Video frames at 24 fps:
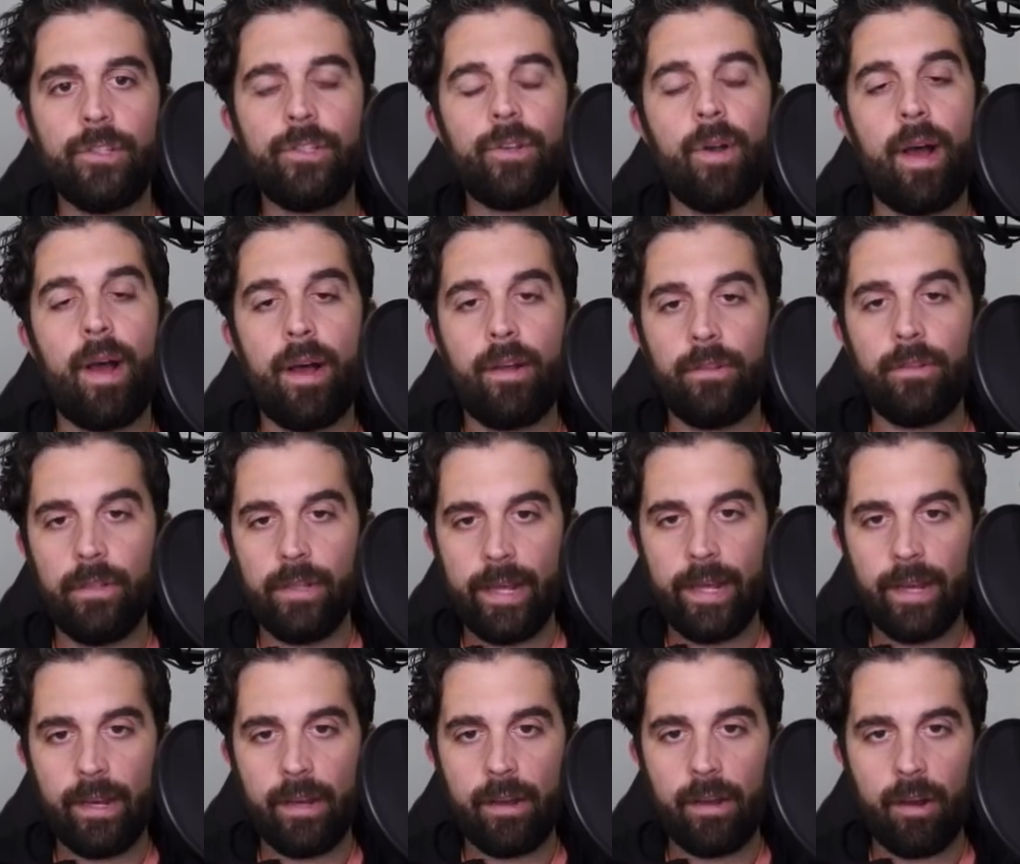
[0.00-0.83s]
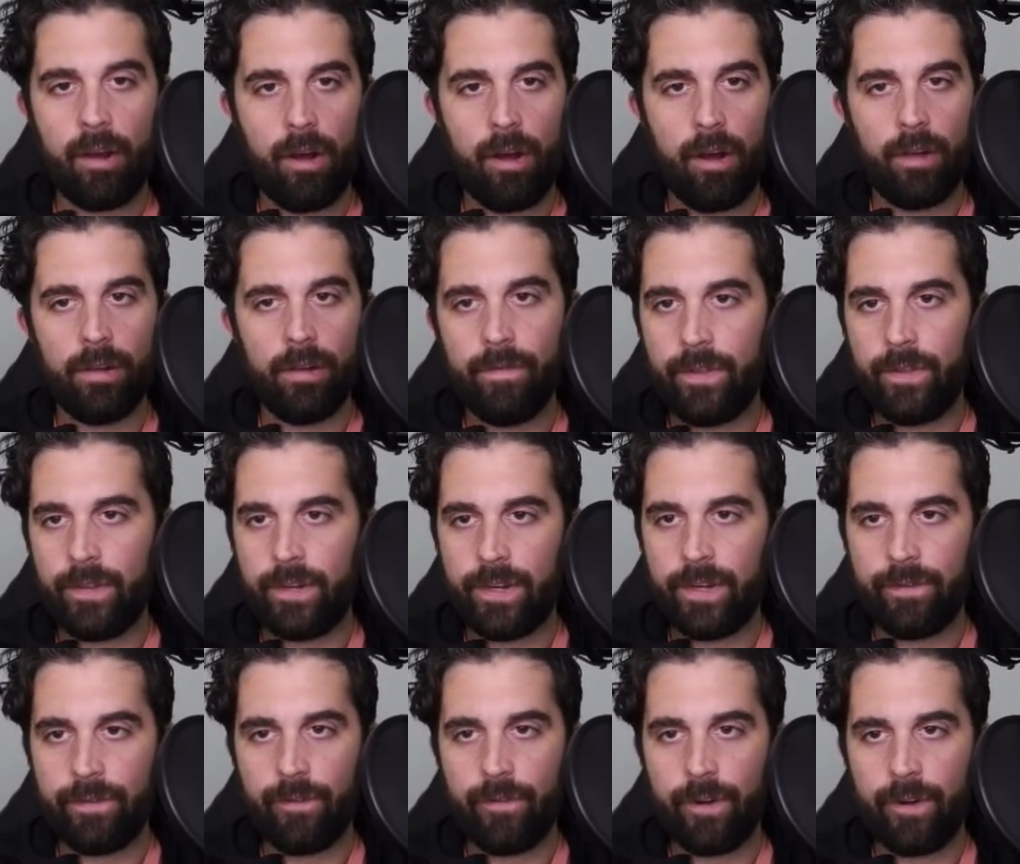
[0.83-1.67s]
So I'll link all of the
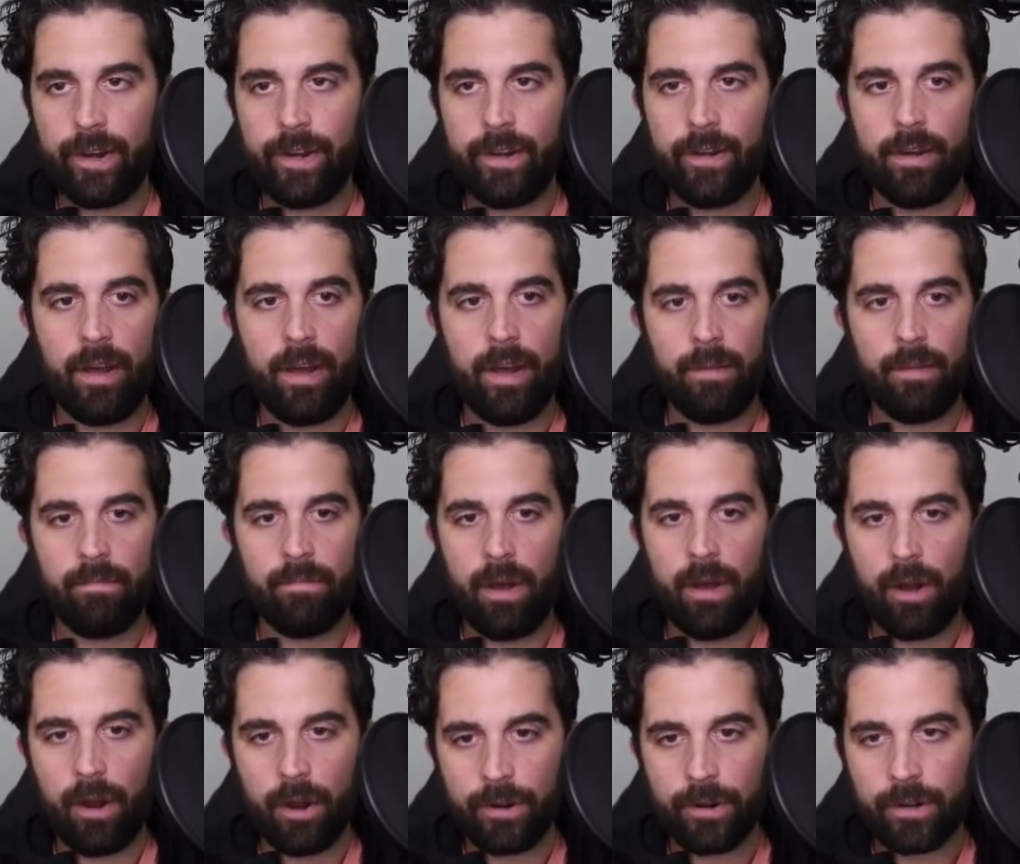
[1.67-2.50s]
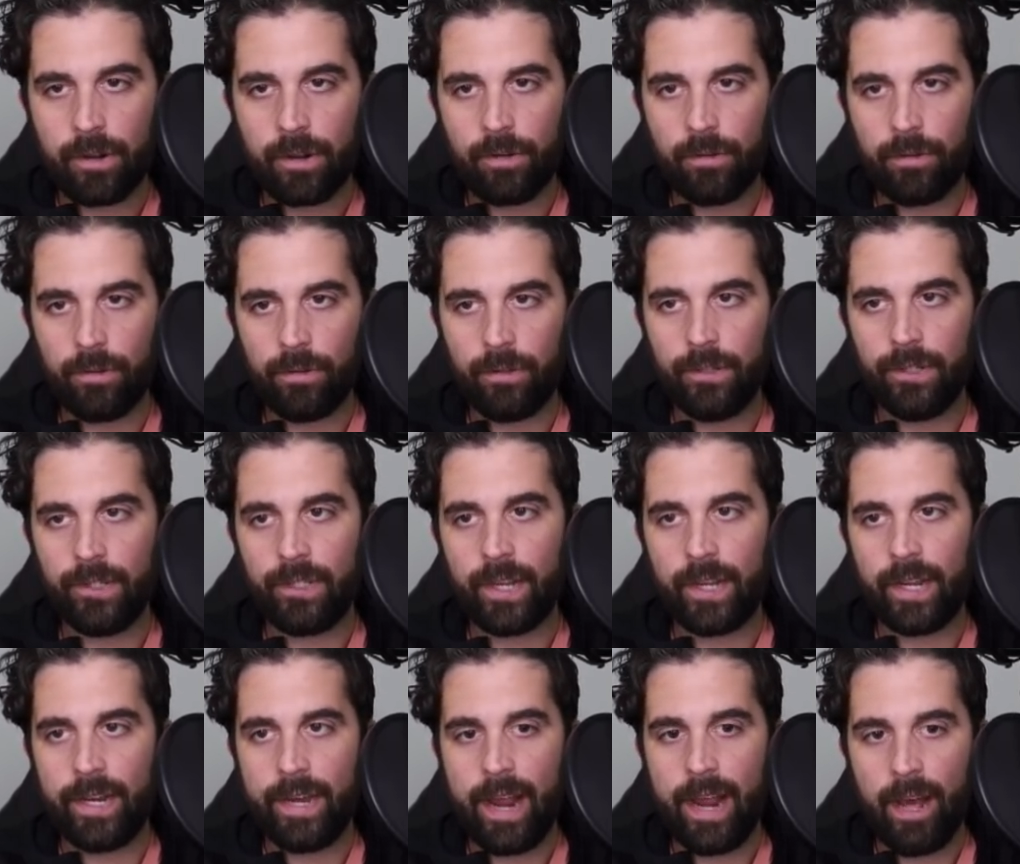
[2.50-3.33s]
different articles
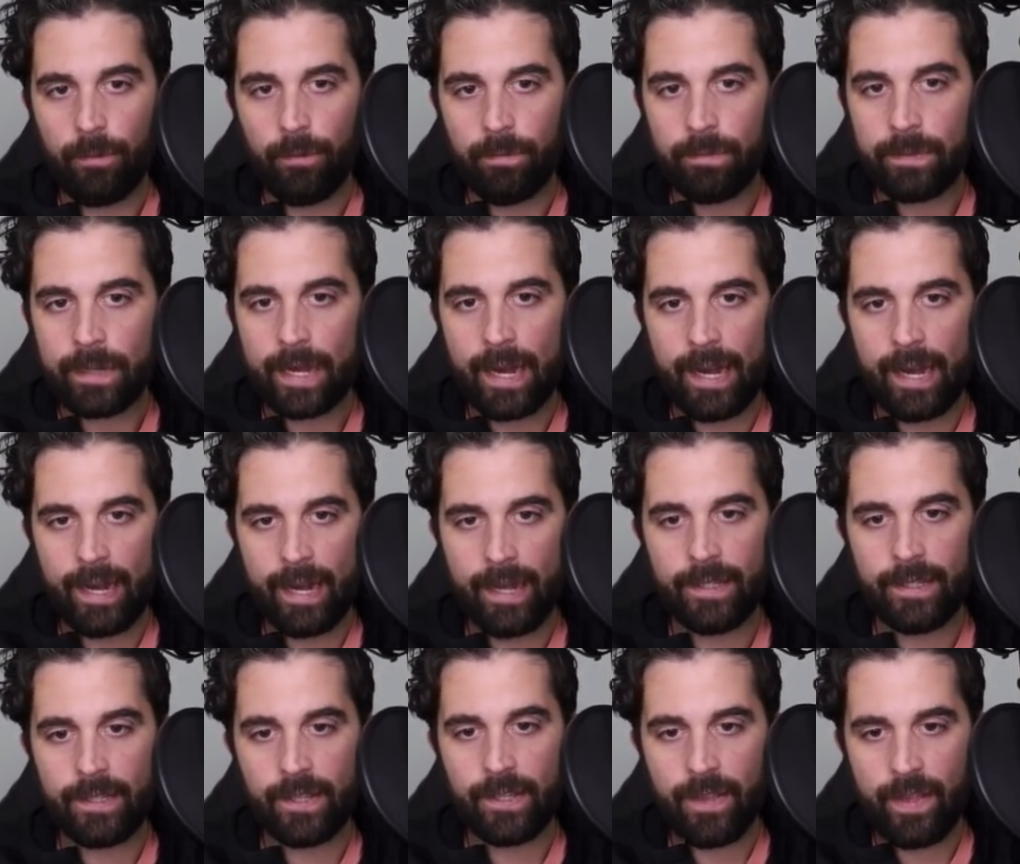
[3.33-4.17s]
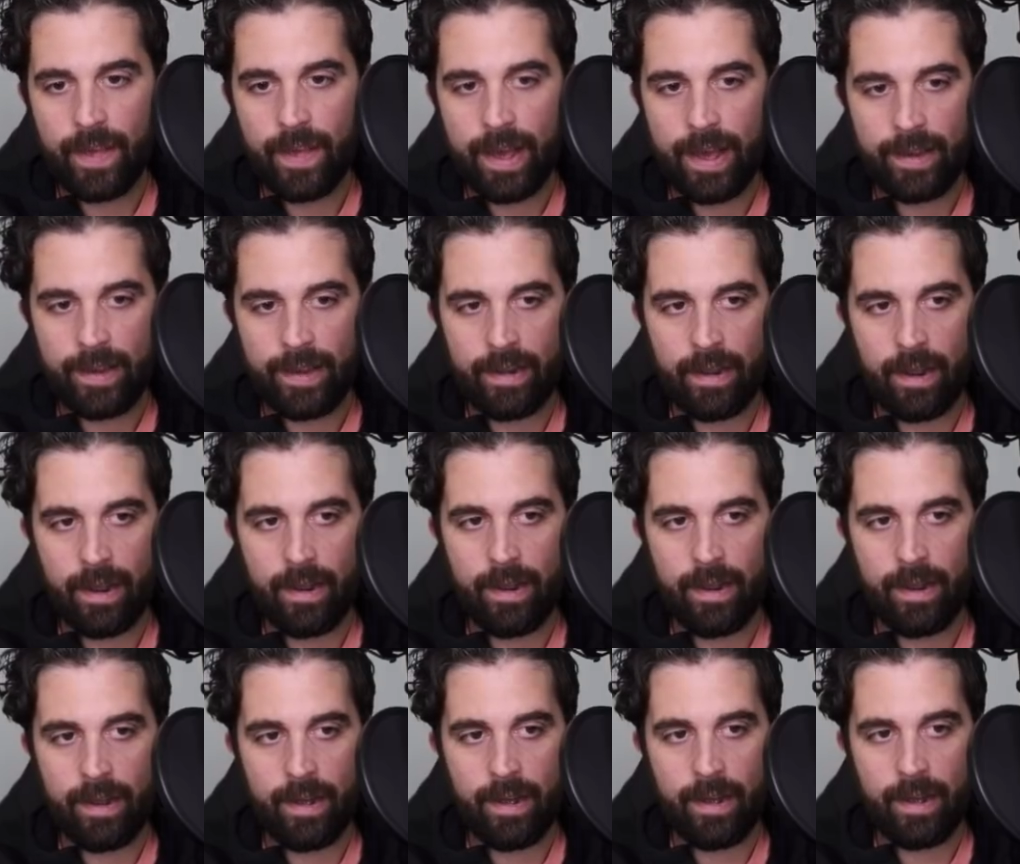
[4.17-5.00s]
and help guides that
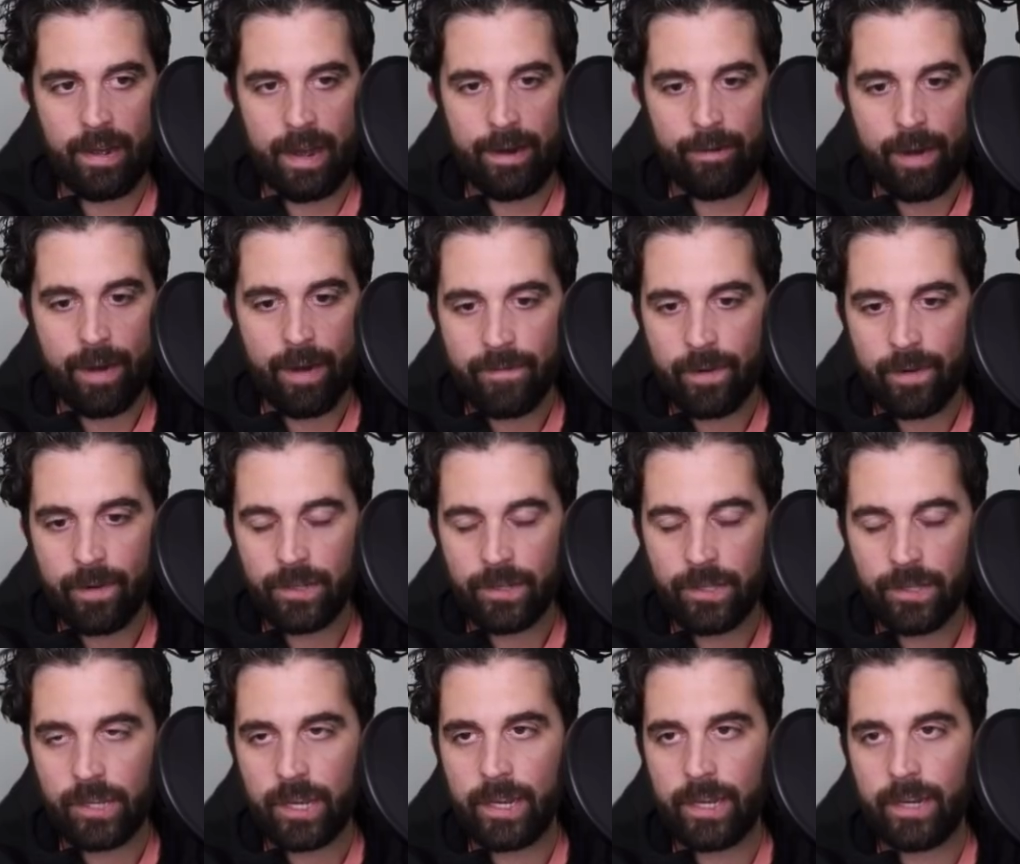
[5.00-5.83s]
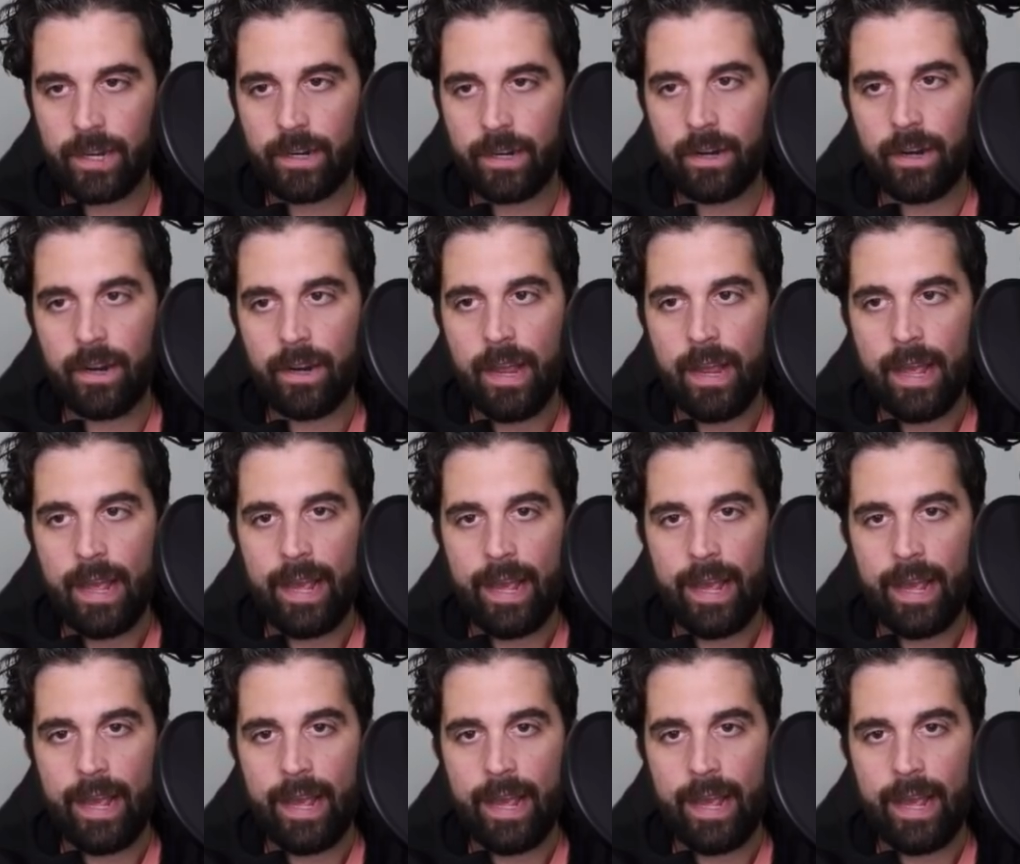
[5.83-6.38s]
I referenced here,